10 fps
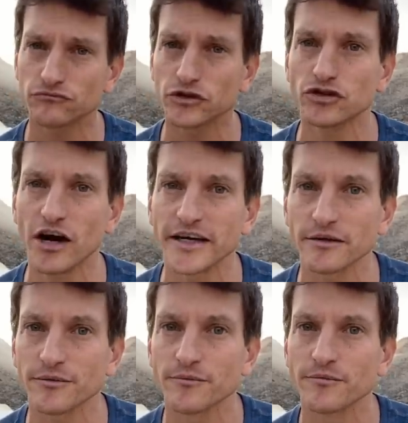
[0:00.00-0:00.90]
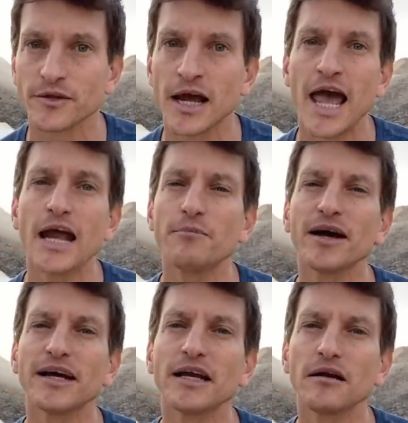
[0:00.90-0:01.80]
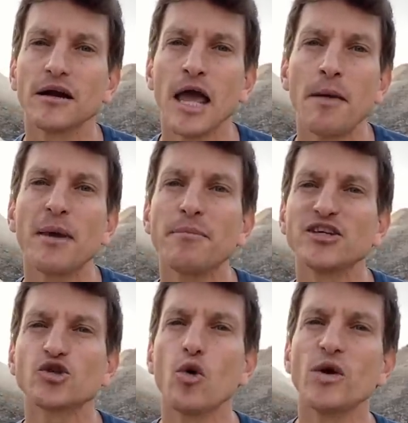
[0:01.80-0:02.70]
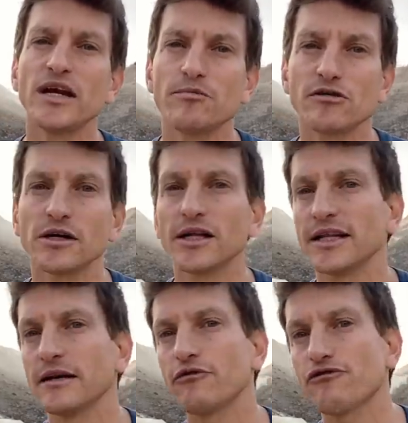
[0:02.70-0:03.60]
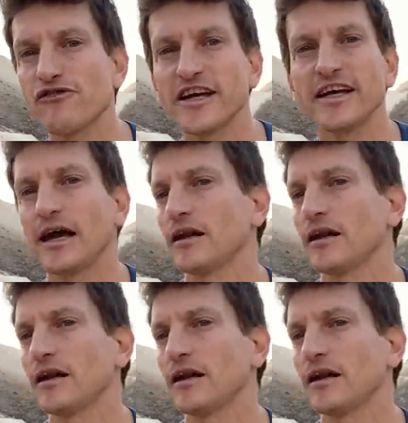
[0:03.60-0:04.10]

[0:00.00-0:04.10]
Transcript: Try it. And Berlin may be so liberal and free